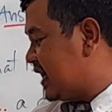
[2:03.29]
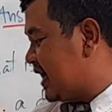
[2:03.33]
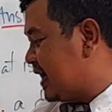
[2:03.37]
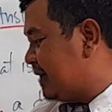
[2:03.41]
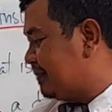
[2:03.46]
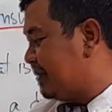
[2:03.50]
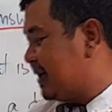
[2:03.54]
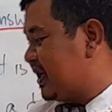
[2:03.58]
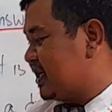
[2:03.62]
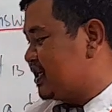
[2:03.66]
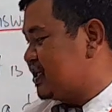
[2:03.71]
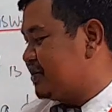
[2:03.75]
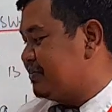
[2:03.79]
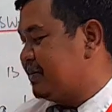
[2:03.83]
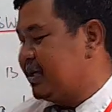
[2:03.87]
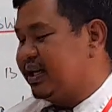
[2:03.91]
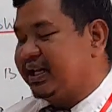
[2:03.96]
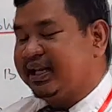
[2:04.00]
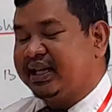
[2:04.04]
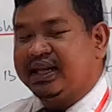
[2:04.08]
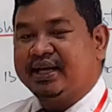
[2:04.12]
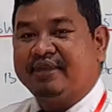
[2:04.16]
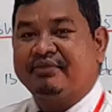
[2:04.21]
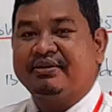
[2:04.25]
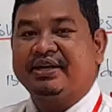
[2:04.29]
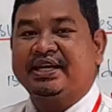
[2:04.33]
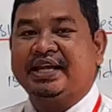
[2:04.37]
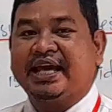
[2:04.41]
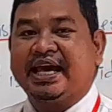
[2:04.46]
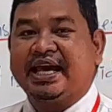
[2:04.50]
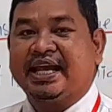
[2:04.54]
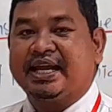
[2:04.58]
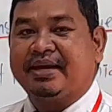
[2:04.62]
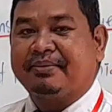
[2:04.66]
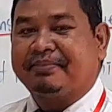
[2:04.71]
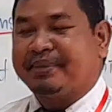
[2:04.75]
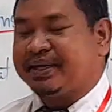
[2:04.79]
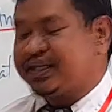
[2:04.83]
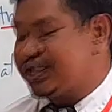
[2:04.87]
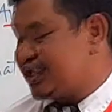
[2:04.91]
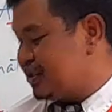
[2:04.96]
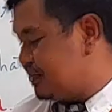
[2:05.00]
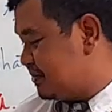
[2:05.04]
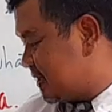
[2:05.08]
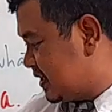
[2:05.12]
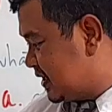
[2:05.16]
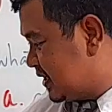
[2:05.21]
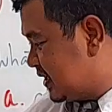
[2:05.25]

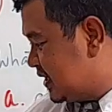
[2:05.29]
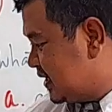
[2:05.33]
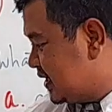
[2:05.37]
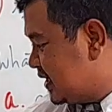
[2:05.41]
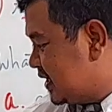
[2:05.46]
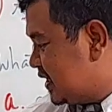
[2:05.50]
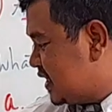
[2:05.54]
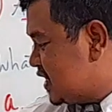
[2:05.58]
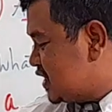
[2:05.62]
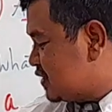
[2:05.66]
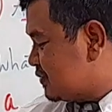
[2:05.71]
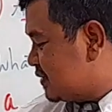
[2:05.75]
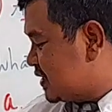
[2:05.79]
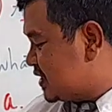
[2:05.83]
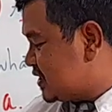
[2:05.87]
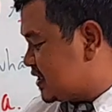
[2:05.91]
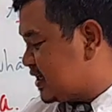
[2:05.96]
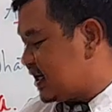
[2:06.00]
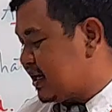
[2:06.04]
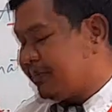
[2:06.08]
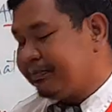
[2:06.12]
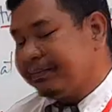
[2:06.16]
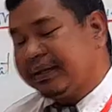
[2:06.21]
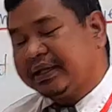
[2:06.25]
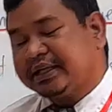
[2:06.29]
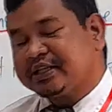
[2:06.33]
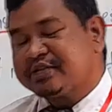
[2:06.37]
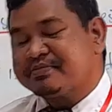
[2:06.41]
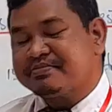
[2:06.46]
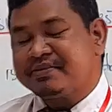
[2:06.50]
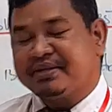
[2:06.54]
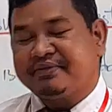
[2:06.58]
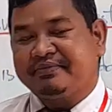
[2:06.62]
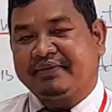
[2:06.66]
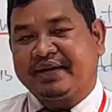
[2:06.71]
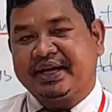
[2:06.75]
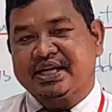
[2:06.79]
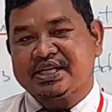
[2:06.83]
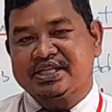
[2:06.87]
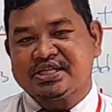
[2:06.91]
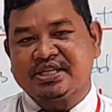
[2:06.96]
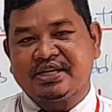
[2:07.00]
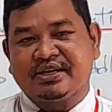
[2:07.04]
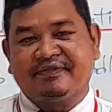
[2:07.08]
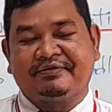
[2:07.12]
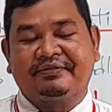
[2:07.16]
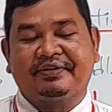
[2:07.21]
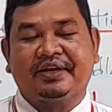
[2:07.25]
apartment. This one I say apartment, we can
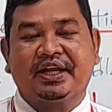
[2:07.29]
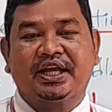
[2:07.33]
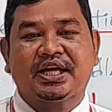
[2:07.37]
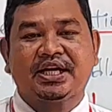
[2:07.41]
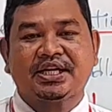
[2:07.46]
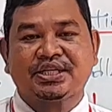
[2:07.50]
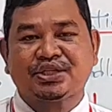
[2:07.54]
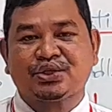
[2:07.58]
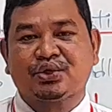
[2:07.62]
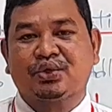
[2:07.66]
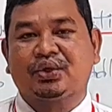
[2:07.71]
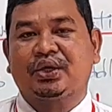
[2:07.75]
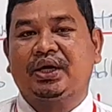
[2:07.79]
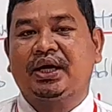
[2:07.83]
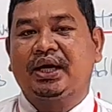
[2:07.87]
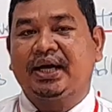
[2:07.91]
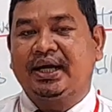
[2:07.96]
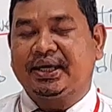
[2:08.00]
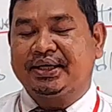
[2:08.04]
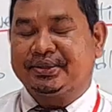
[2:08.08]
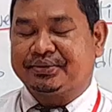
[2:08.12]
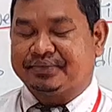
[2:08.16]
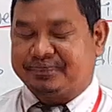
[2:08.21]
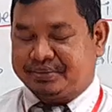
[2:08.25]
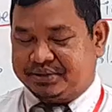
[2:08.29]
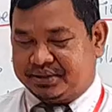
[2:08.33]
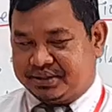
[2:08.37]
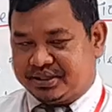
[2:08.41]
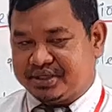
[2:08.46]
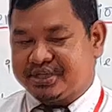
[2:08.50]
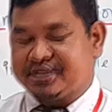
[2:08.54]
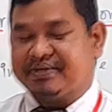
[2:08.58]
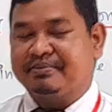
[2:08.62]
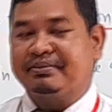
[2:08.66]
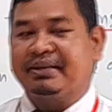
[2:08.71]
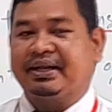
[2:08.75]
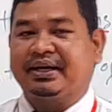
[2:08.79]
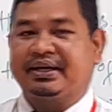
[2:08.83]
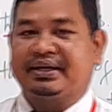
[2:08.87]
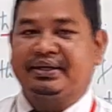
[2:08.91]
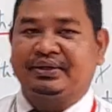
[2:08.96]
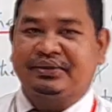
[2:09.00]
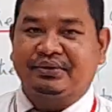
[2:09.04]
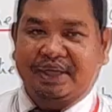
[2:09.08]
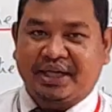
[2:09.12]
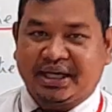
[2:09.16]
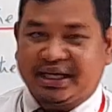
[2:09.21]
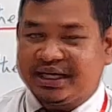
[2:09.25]
say flat or house, similar,
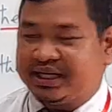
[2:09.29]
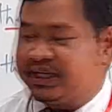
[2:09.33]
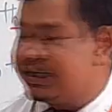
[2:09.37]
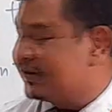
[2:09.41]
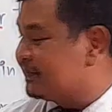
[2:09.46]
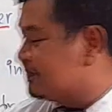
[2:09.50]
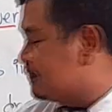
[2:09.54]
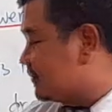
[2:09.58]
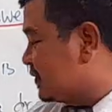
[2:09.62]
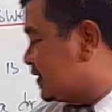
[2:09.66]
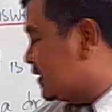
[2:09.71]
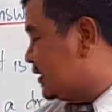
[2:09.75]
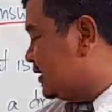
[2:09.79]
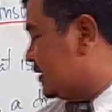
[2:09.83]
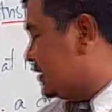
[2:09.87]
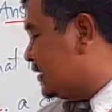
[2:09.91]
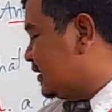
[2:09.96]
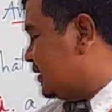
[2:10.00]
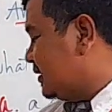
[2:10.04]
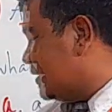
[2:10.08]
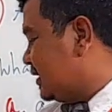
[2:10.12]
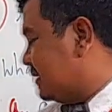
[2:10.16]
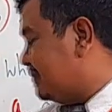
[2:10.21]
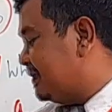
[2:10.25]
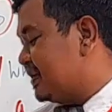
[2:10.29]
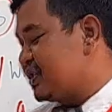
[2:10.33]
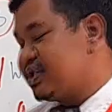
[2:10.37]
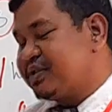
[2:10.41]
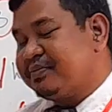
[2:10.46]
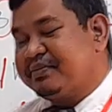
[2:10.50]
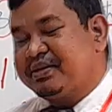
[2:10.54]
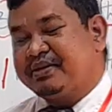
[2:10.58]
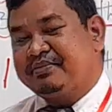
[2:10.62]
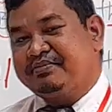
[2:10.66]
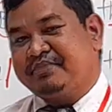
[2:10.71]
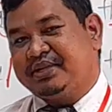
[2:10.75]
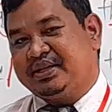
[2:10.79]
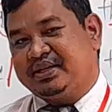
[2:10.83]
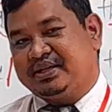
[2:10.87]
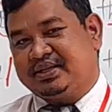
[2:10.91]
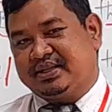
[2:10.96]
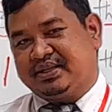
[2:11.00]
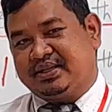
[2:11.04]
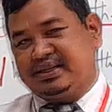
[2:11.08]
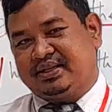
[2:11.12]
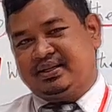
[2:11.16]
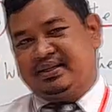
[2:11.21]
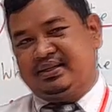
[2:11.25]
okay? Apartment mean
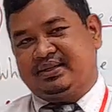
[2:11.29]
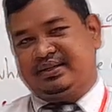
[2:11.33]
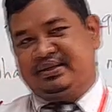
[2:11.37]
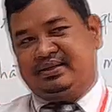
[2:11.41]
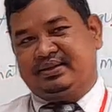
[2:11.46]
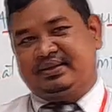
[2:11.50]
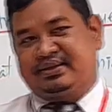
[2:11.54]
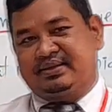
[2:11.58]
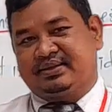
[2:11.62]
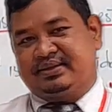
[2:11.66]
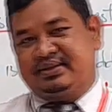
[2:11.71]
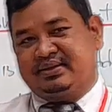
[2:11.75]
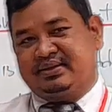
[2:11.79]
a